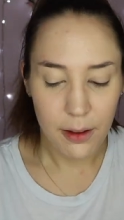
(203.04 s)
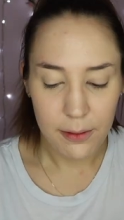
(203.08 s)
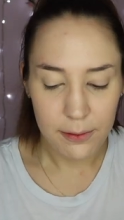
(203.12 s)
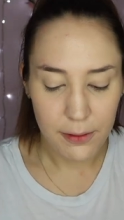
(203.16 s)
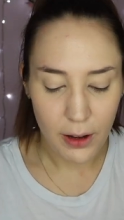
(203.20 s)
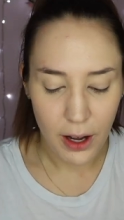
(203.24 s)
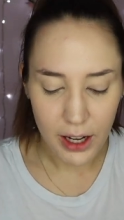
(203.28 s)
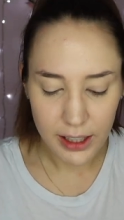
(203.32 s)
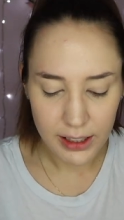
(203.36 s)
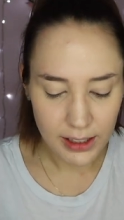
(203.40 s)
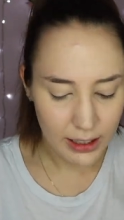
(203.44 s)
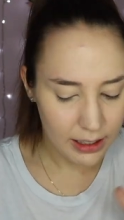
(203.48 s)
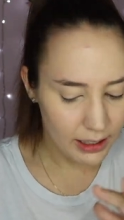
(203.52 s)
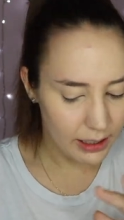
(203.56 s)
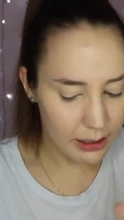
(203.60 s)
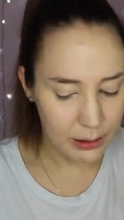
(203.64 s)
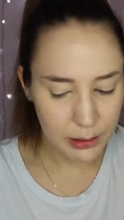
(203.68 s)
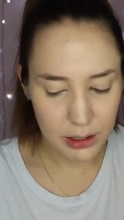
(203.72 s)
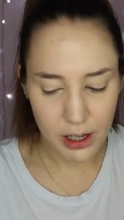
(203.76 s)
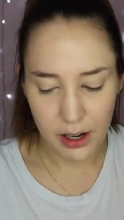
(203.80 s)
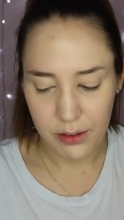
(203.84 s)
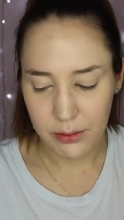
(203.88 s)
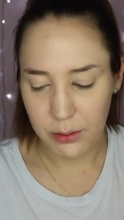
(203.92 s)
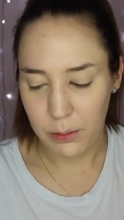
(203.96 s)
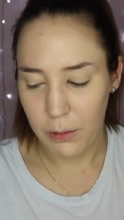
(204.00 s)
Finally,
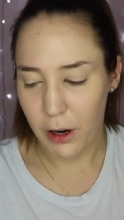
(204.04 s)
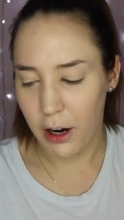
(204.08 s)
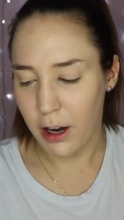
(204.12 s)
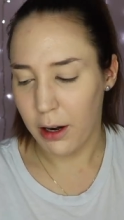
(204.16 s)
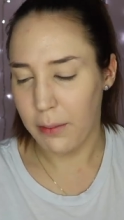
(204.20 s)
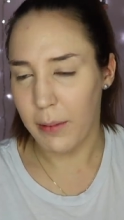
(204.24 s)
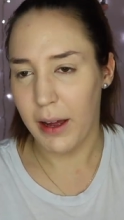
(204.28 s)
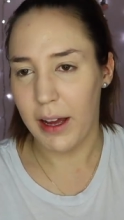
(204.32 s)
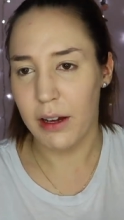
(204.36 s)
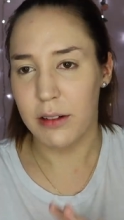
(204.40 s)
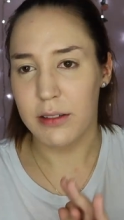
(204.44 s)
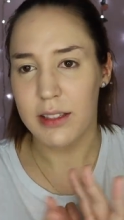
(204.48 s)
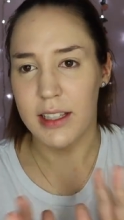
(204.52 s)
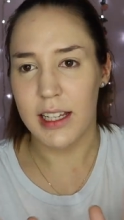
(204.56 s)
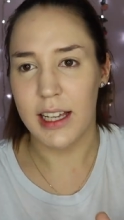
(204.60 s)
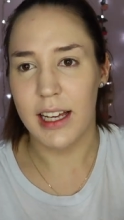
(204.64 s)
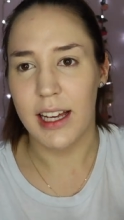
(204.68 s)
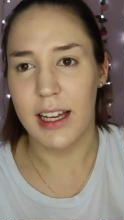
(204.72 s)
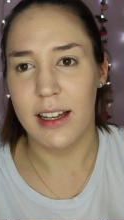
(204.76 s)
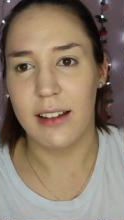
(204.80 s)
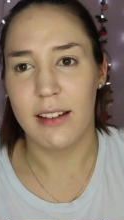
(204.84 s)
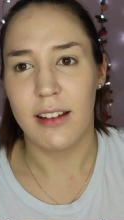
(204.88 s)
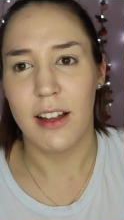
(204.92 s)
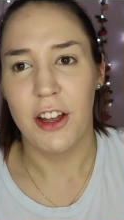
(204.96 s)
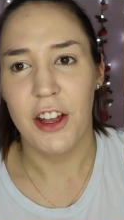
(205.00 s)
don't have to worry about
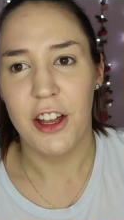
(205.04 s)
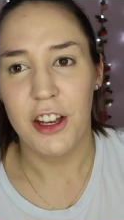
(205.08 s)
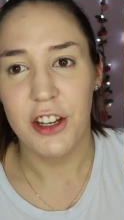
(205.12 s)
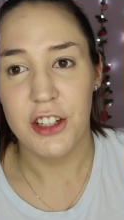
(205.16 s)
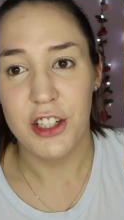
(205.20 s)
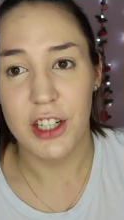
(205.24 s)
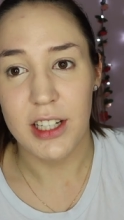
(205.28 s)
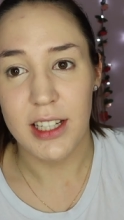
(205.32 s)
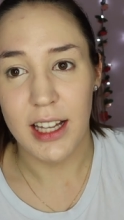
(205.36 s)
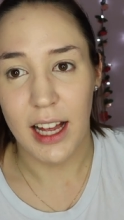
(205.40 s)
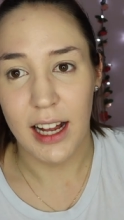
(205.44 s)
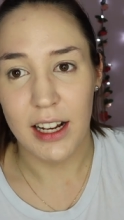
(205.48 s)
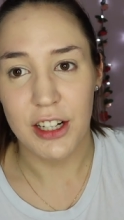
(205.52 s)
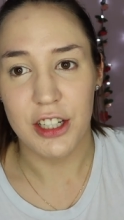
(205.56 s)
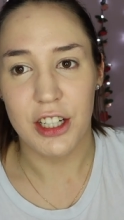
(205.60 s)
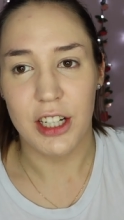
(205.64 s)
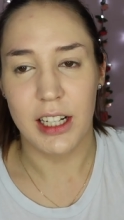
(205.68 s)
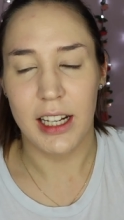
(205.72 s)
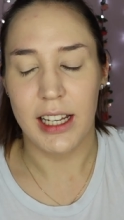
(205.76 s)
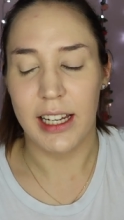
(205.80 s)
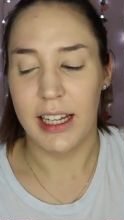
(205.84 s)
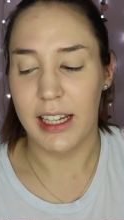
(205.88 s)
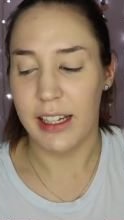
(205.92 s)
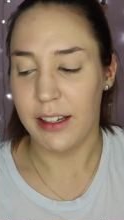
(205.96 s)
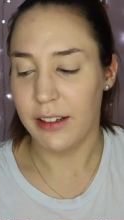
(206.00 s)
it. She's
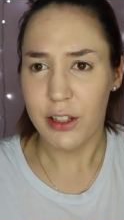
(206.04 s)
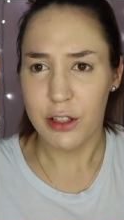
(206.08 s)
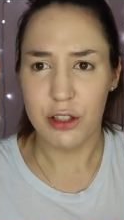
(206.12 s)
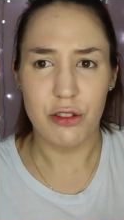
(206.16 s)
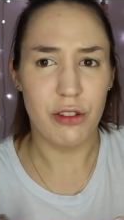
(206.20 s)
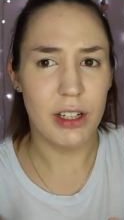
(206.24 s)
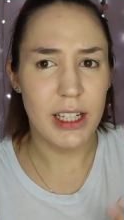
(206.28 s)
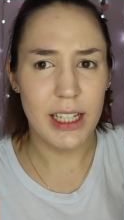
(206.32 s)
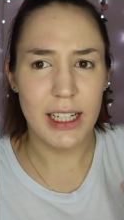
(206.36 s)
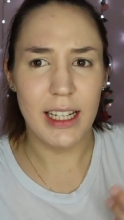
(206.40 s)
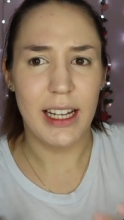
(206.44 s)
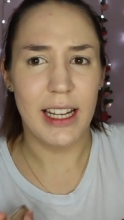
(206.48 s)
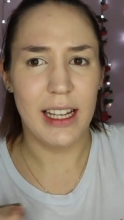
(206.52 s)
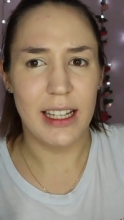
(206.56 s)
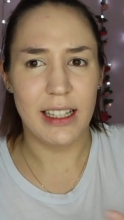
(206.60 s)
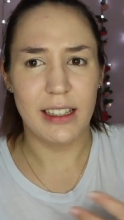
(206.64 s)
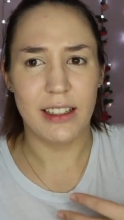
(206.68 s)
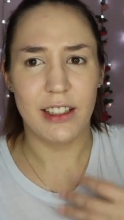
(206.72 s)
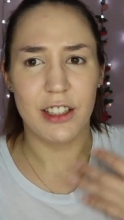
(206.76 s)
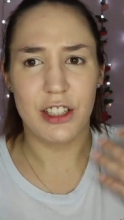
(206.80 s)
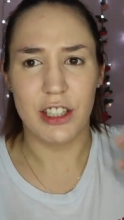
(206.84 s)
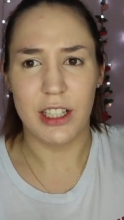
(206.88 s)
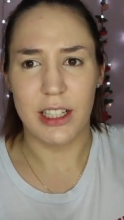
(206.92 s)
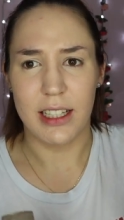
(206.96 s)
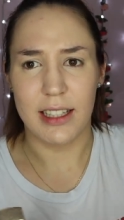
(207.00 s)
actually
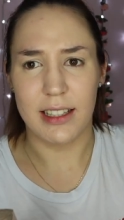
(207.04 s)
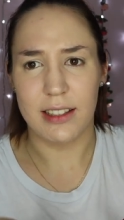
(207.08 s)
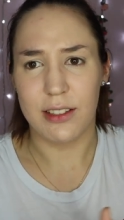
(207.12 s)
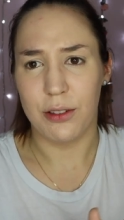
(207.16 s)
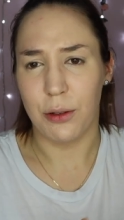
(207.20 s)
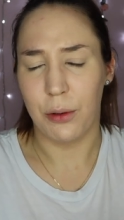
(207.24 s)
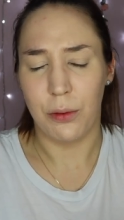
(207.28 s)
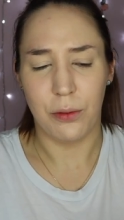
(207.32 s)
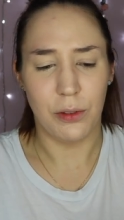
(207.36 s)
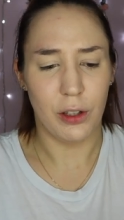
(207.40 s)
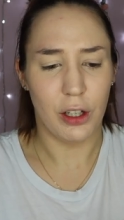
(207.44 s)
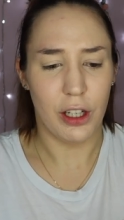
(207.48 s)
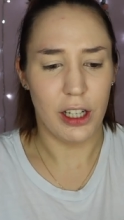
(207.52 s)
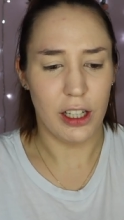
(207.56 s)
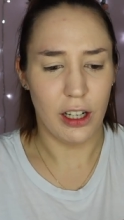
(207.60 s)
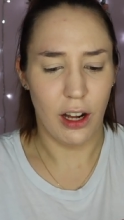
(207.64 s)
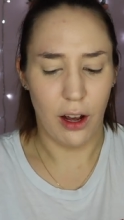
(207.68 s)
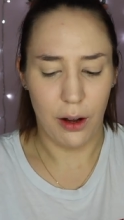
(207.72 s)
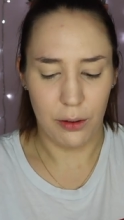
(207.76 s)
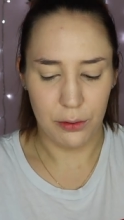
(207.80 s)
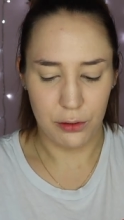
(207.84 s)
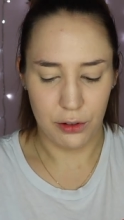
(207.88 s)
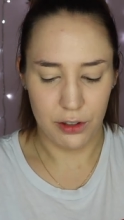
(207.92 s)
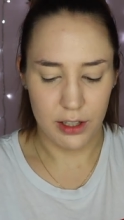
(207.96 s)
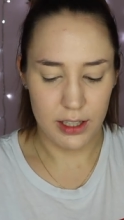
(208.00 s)
drinking, she's sort of looking
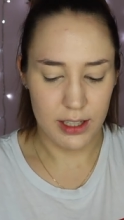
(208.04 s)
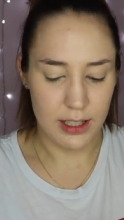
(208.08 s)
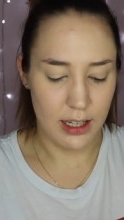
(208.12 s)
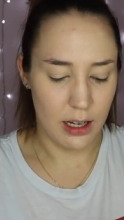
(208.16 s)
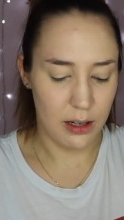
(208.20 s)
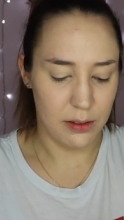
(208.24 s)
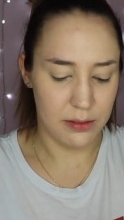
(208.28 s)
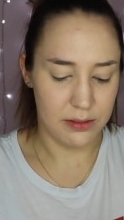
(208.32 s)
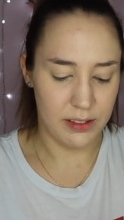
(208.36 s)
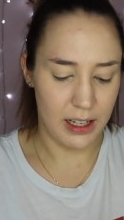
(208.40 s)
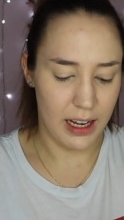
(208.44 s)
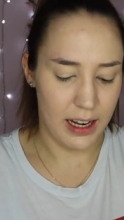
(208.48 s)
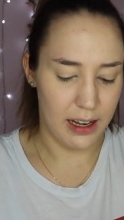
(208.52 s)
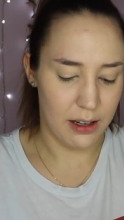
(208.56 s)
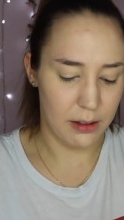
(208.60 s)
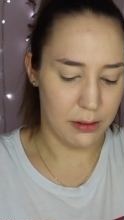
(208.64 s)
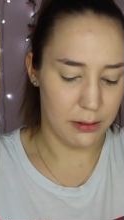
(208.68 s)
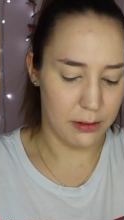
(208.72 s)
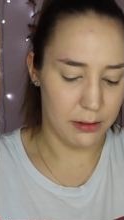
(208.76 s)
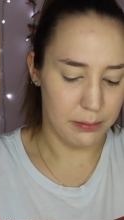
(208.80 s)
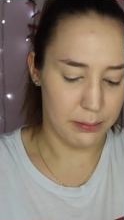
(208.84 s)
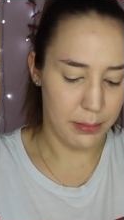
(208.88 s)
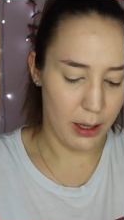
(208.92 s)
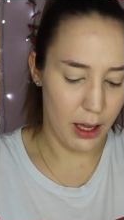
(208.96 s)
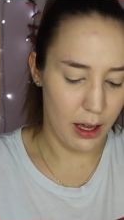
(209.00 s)
after herself
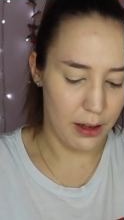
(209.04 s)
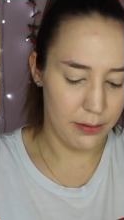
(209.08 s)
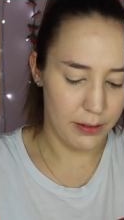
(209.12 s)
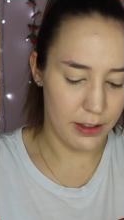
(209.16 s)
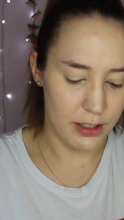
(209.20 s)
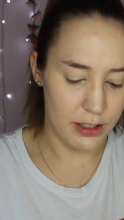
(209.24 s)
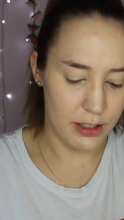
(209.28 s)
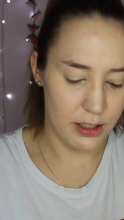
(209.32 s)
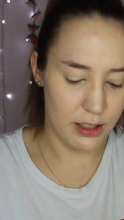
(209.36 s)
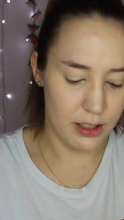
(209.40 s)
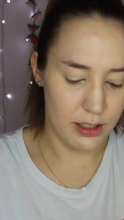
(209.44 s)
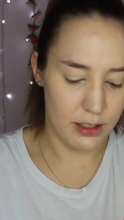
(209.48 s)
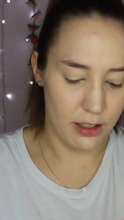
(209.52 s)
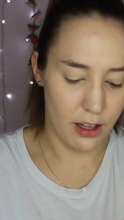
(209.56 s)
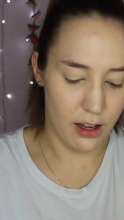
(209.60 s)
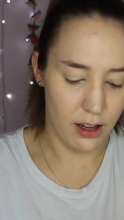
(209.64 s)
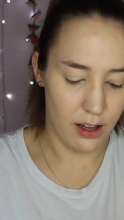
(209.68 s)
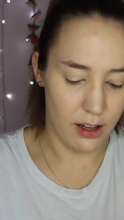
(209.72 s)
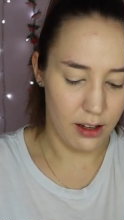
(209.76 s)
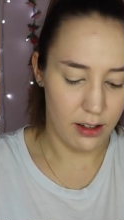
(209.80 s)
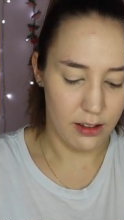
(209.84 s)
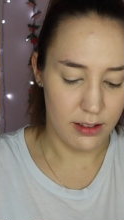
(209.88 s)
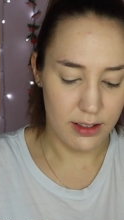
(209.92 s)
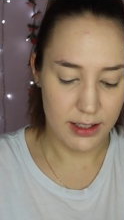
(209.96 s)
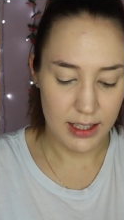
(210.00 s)
now, perfect to
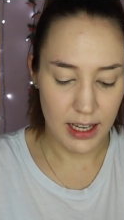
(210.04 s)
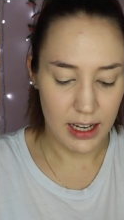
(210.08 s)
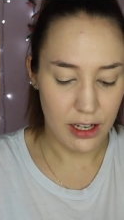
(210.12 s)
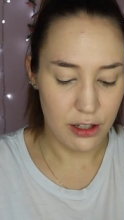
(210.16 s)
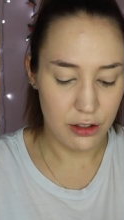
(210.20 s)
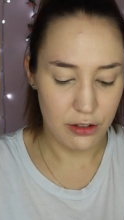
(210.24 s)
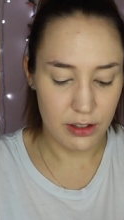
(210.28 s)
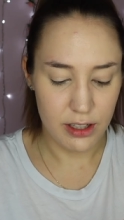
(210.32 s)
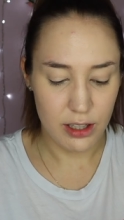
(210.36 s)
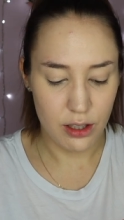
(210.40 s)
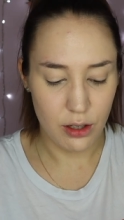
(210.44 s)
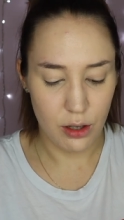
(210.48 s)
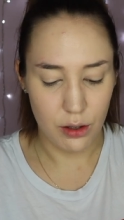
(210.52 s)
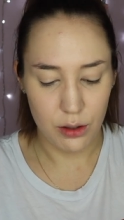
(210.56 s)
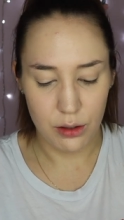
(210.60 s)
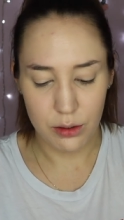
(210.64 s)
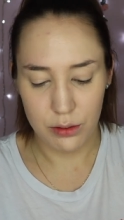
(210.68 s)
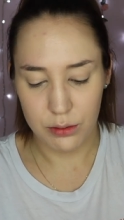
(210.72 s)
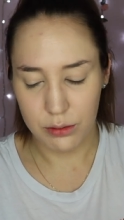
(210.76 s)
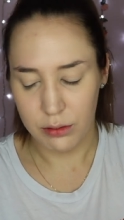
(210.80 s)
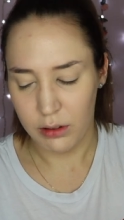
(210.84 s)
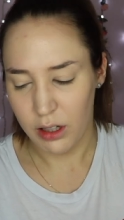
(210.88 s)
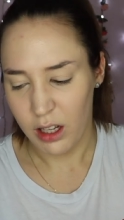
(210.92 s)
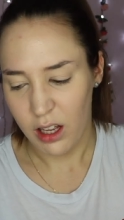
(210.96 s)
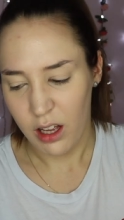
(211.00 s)
start secondary
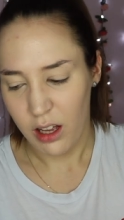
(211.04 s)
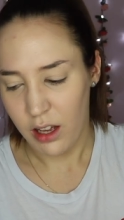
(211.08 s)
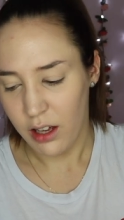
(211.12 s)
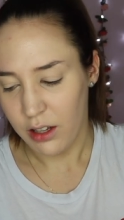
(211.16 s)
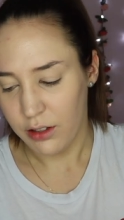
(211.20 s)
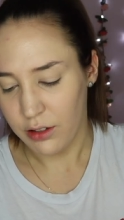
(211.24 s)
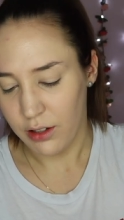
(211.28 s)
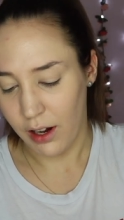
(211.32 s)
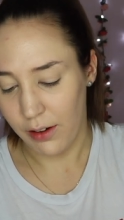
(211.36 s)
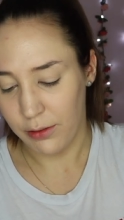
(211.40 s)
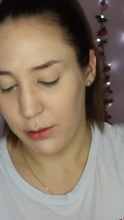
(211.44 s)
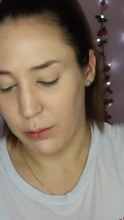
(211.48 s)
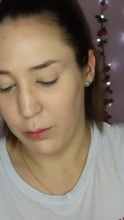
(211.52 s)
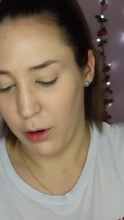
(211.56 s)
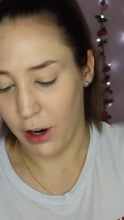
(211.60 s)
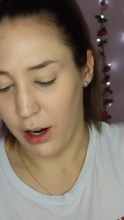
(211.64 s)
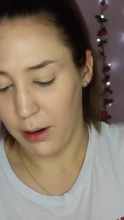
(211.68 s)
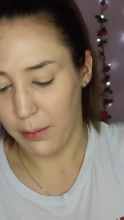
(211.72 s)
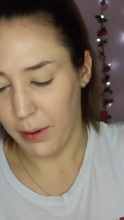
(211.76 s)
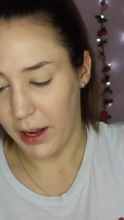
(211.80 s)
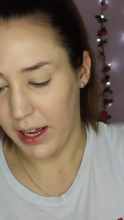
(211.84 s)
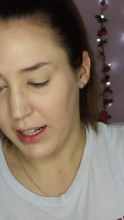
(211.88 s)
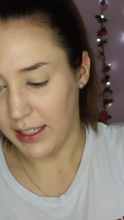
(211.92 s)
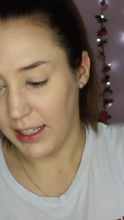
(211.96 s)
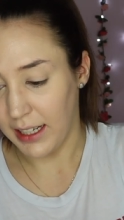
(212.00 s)
school, don't have to worry
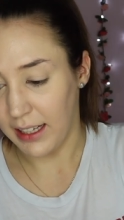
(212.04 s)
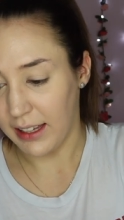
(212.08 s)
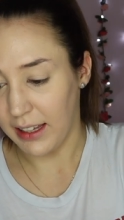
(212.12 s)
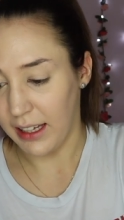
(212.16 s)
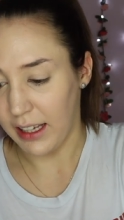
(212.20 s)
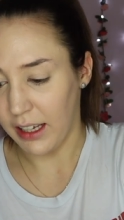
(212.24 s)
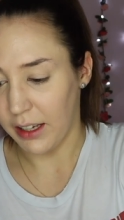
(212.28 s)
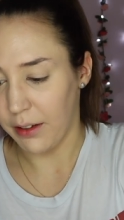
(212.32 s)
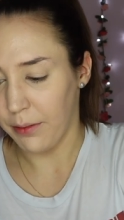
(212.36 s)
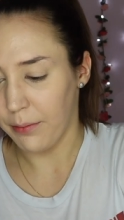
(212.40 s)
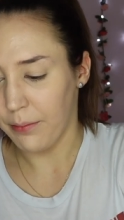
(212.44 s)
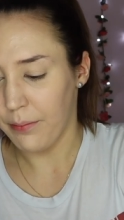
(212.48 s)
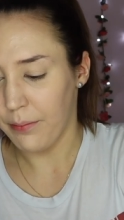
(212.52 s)
about anything.